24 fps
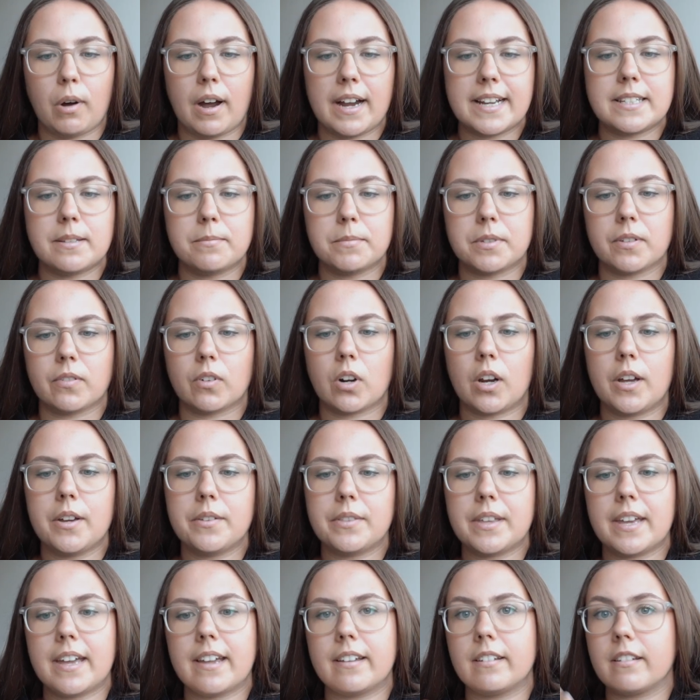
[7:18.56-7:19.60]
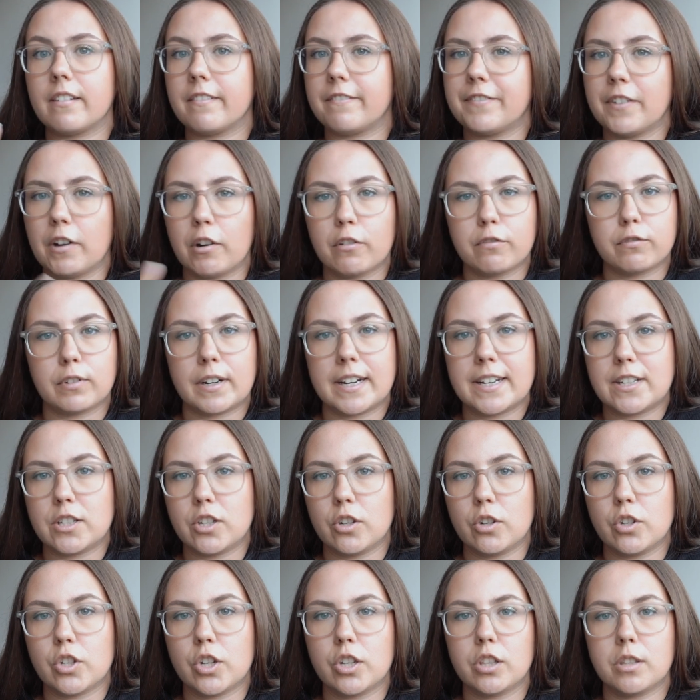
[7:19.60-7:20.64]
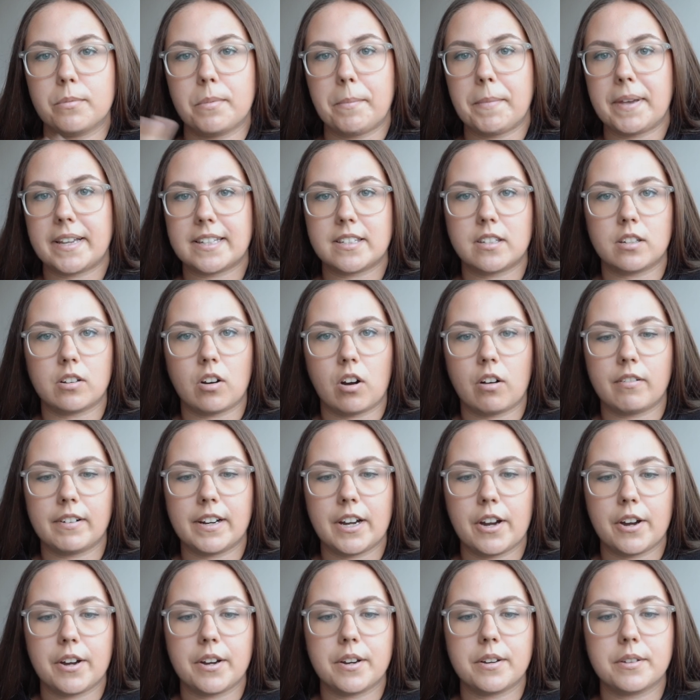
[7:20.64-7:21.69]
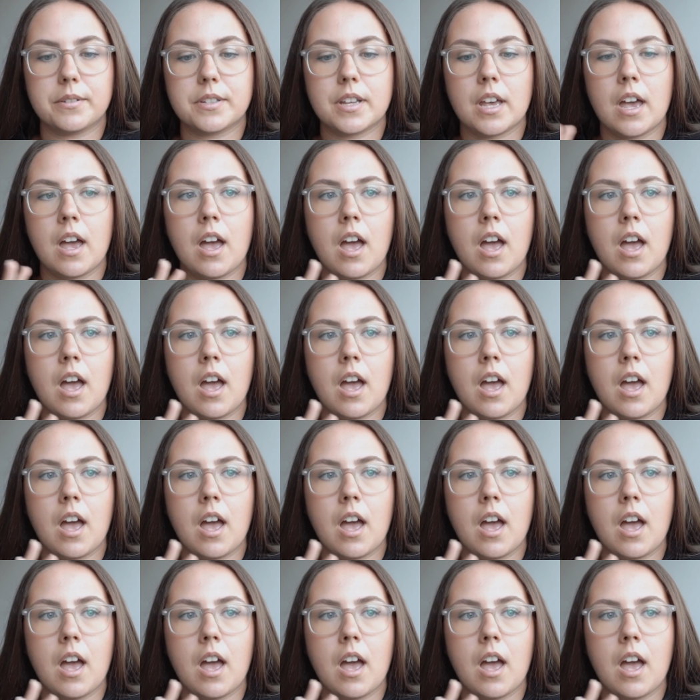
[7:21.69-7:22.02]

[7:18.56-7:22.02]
items of clothing, feel free to shoot them in mixed scenarios,